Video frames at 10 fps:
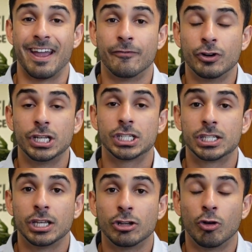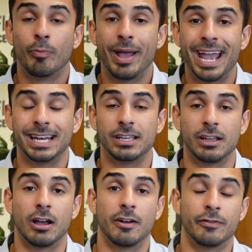every single
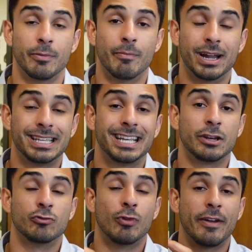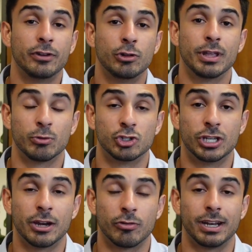penny of the money and revenue that was
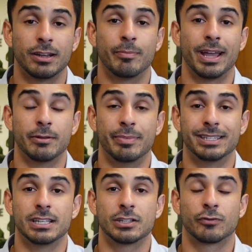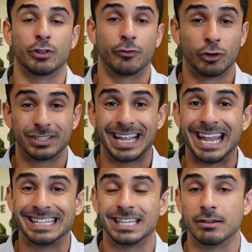generated by the business for the first
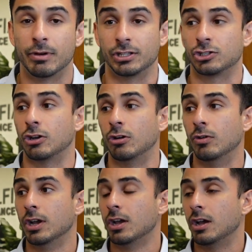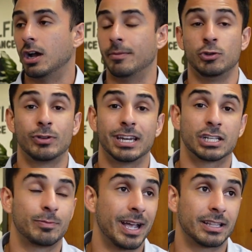18 months. So you can
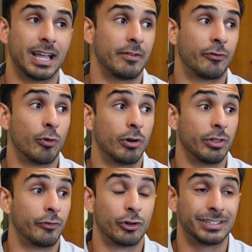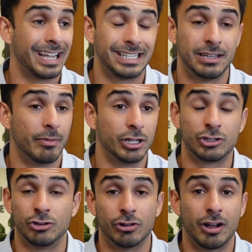expect that for the first 18
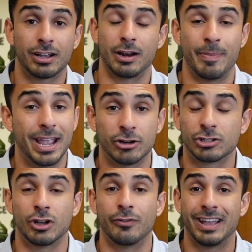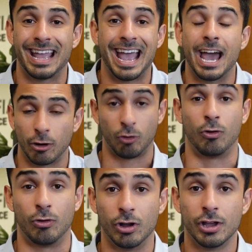months, you're not going to pay yourself at
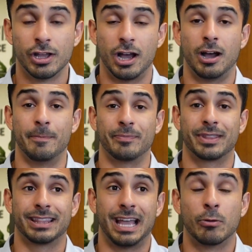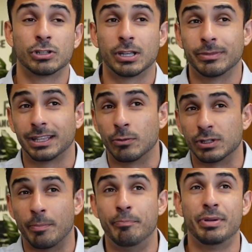all. That was something that was
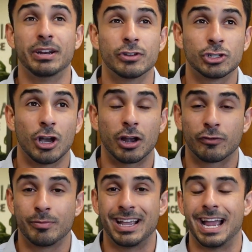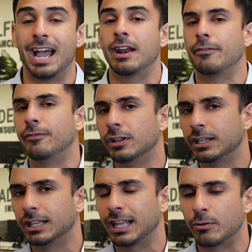a bit of a shock for me. I had a
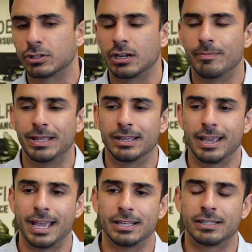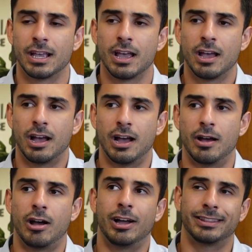feeling that was going to be the case.
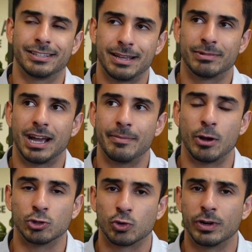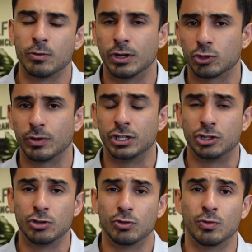At the same time, I was 21,
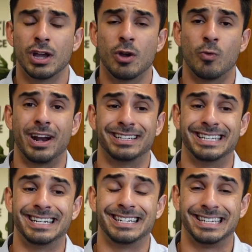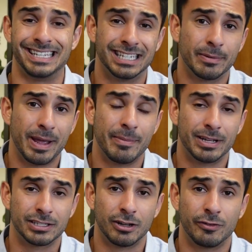22, where I didn't need to pay
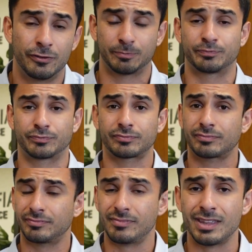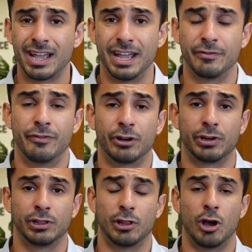myself. I had
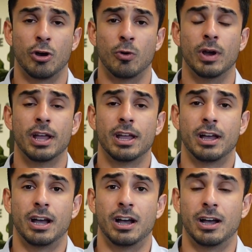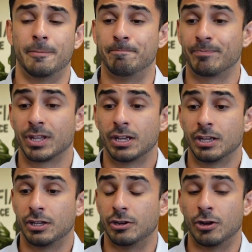very low,
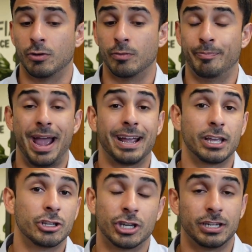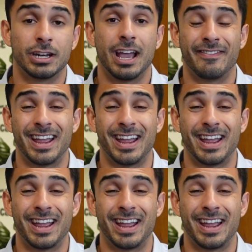baggage. I didn't have